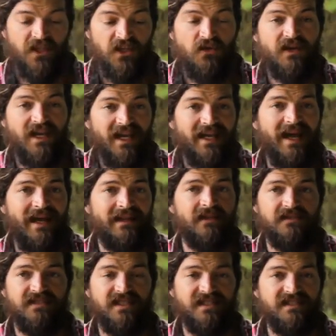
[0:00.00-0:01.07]
you can't add
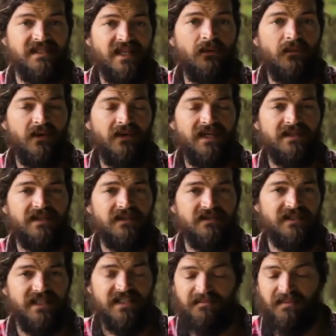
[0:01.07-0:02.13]
those things, and they will eat
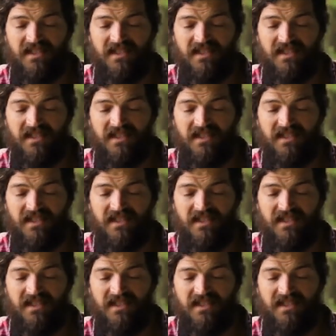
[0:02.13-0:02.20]
those things,